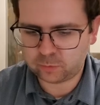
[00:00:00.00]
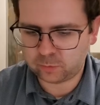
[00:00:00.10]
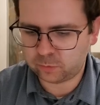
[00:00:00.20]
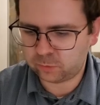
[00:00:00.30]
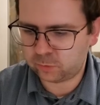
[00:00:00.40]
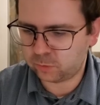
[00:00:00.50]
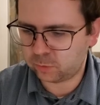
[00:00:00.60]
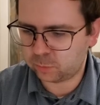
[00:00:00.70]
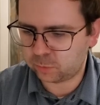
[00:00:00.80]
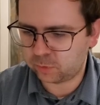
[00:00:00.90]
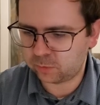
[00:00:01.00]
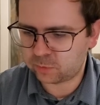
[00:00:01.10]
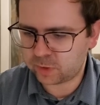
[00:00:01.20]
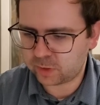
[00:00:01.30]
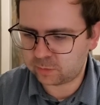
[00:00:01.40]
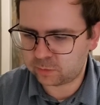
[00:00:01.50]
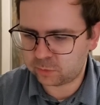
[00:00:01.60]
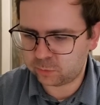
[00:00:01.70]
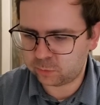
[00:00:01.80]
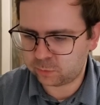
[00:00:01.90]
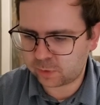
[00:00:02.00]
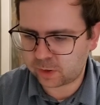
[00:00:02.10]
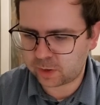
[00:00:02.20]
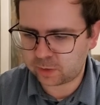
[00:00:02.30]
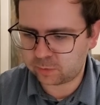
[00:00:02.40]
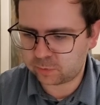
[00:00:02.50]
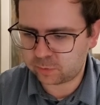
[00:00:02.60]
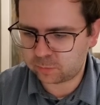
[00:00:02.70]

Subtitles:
is 0.525